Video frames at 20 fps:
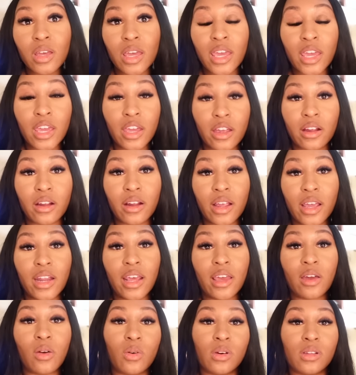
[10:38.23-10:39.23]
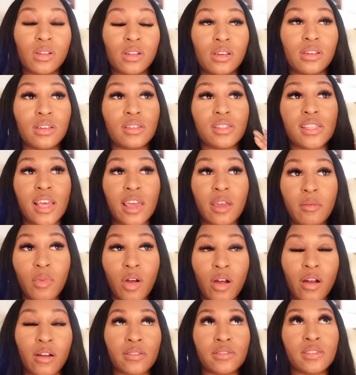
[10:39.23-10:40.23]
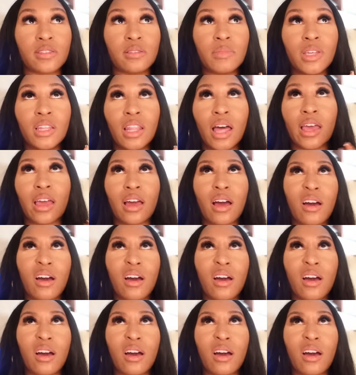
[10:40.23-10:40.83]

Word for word: here in Anguilla, Saint Barth, be like,